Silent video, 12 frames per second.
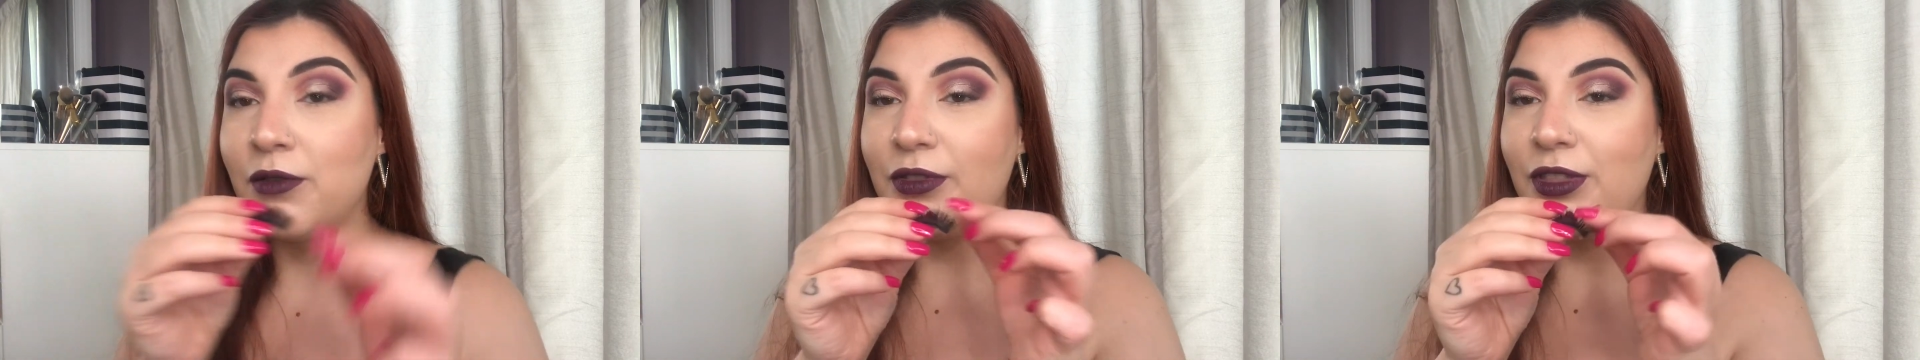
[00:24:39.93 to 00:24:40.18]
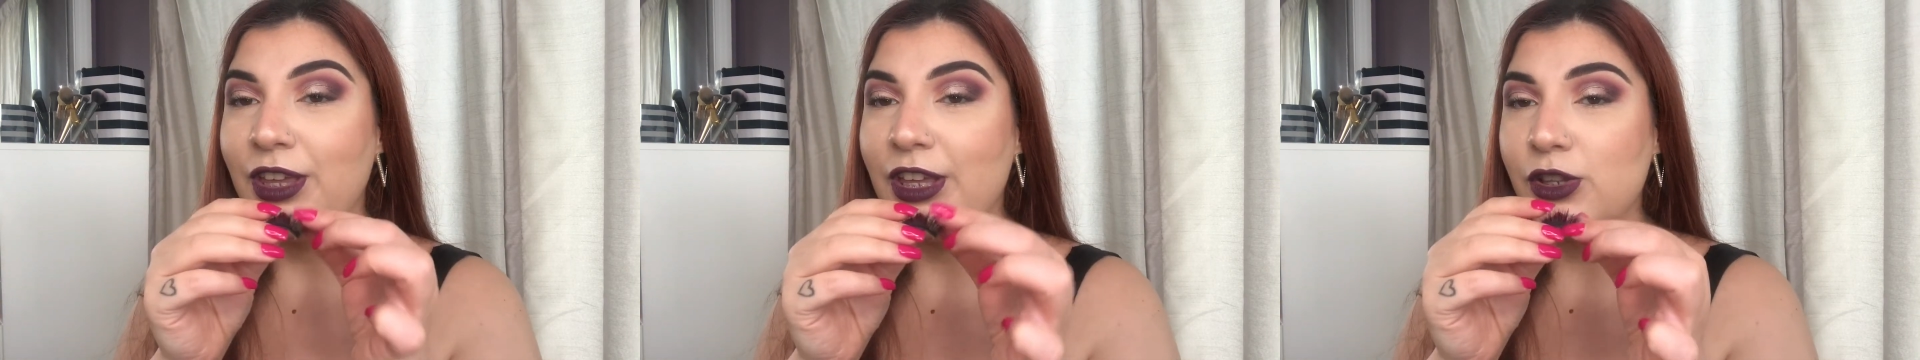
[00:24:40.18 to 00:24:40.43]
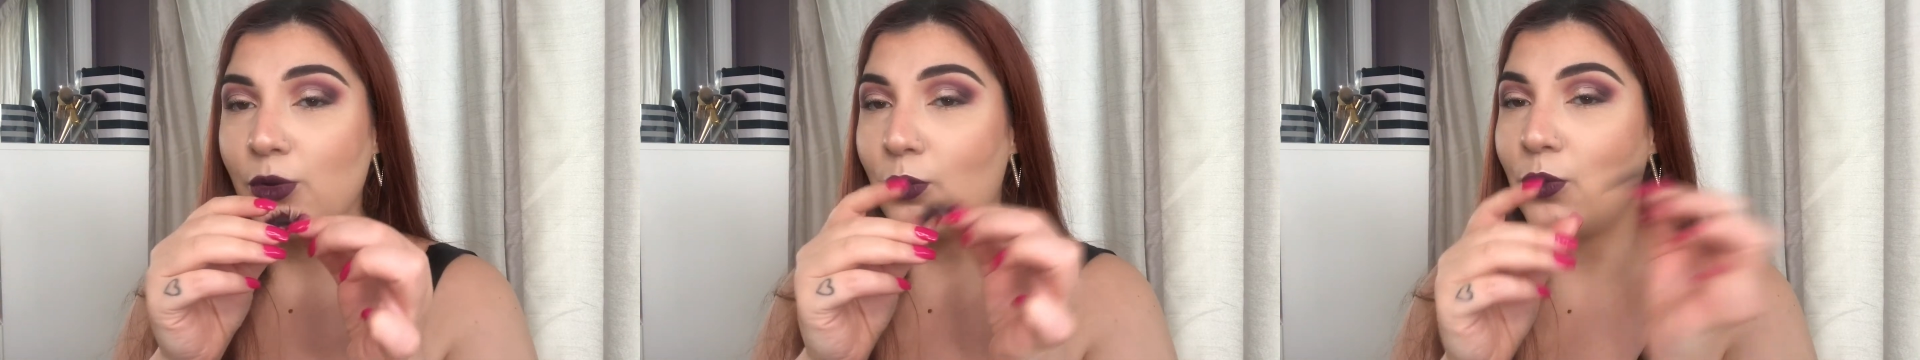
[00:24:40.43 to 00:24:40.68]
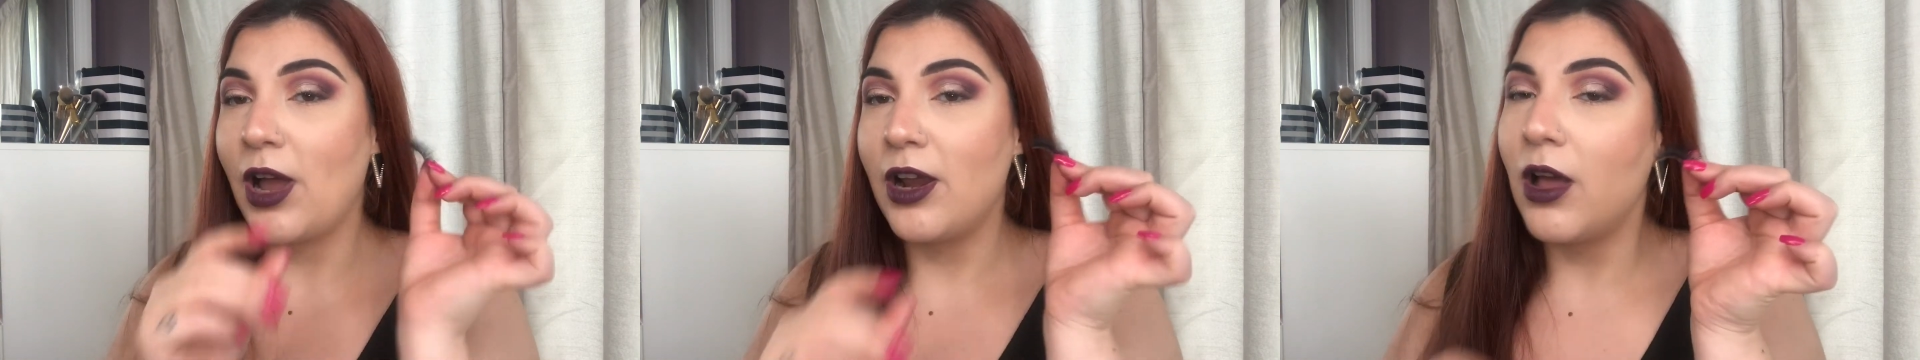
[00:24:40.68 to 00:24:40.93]
of these
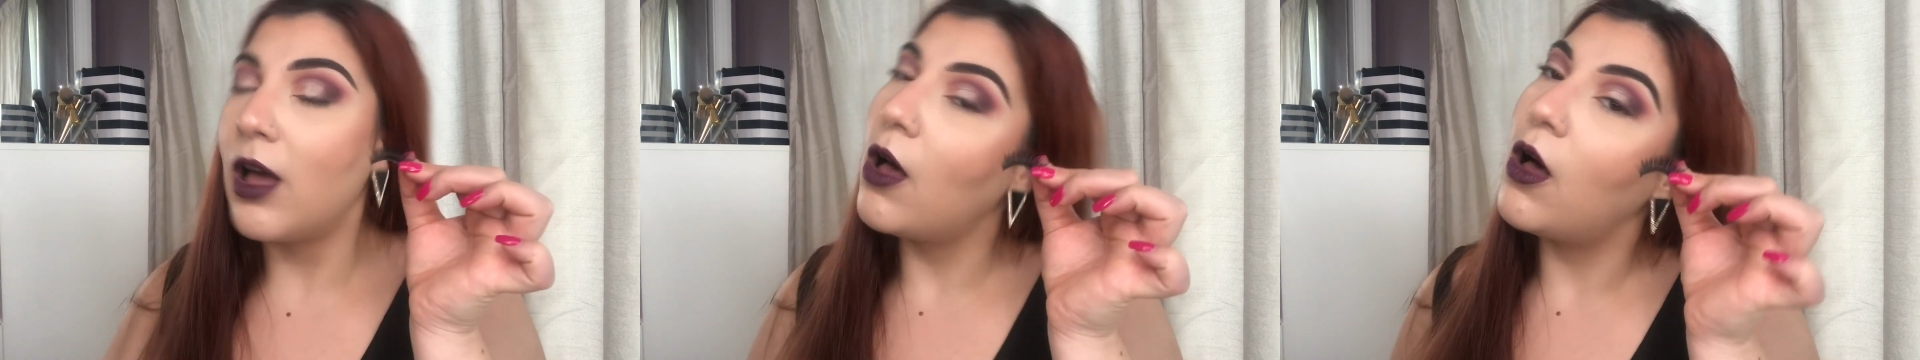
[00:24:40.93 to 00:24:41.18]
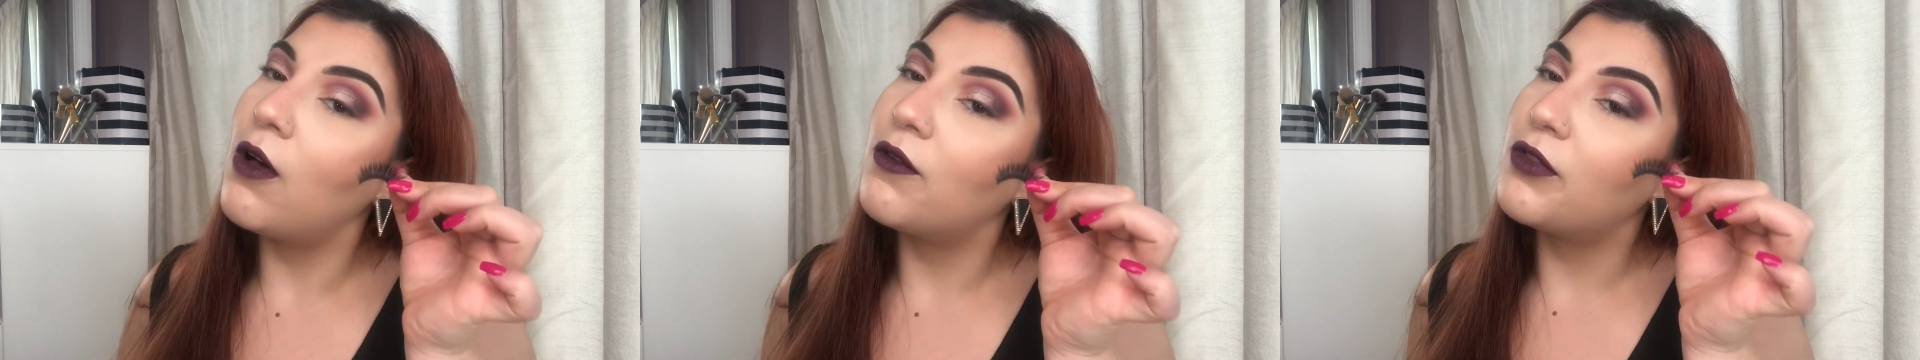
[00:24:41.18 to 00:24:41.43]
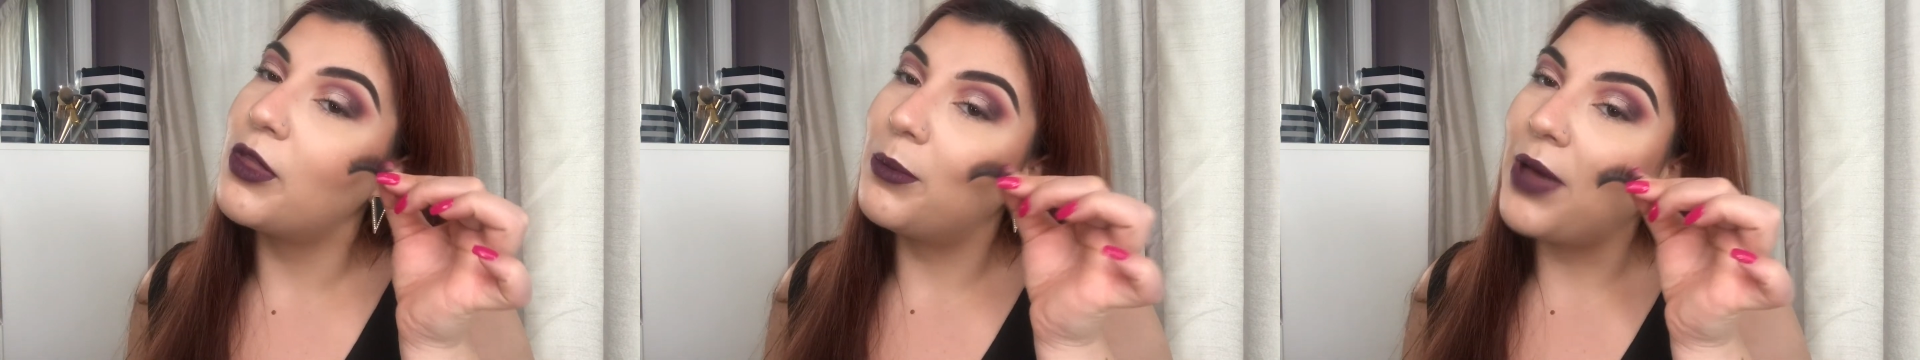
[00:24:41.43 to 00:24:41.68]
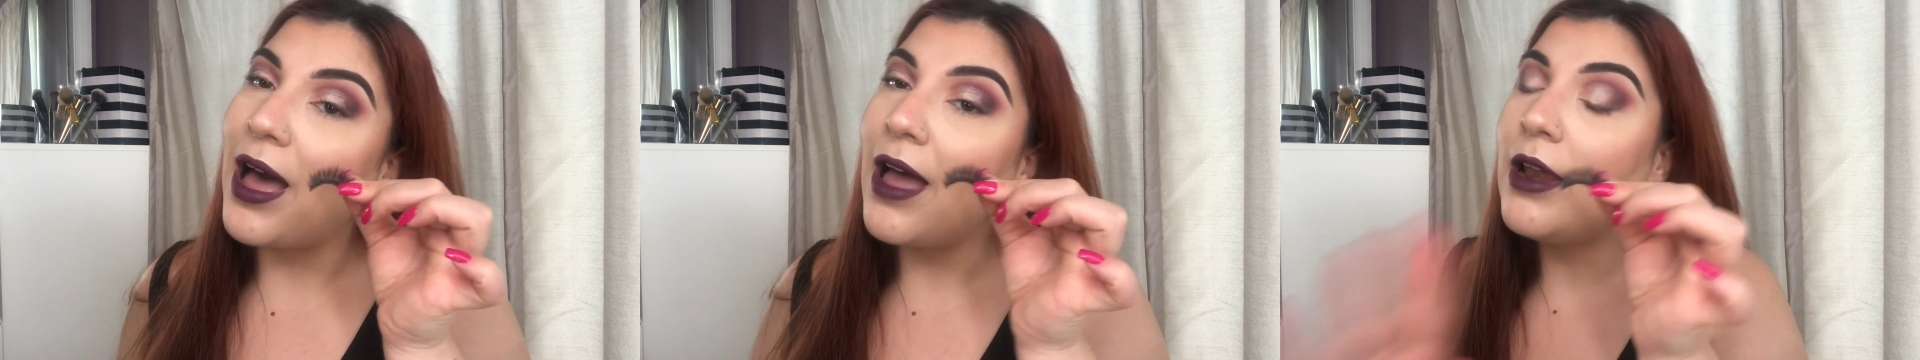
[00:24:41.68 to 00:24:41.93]
right off the
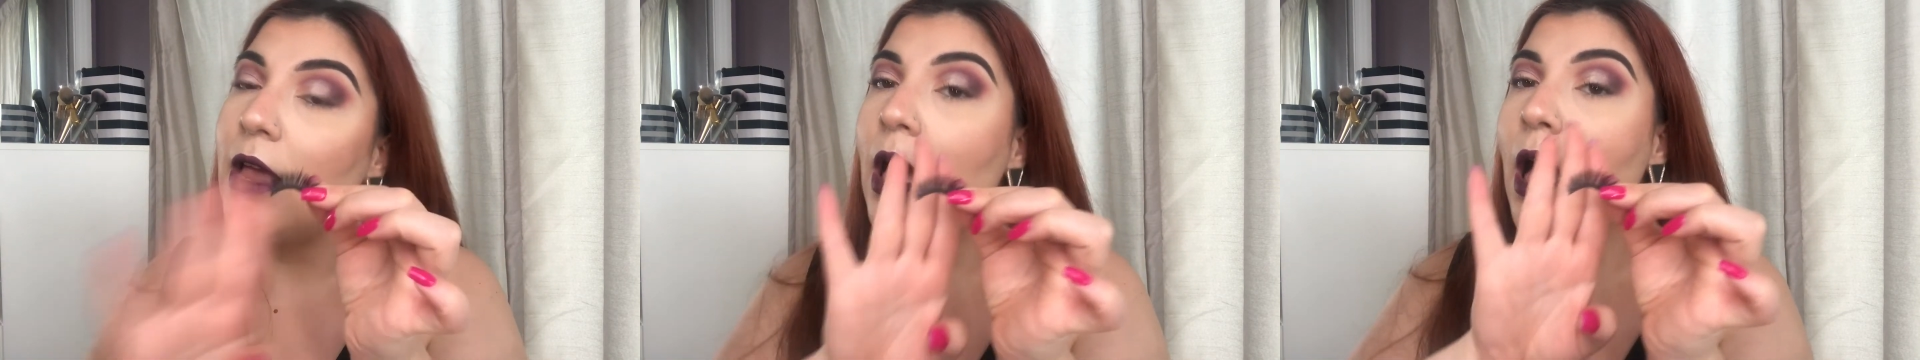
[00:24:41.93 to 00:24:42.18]
bat,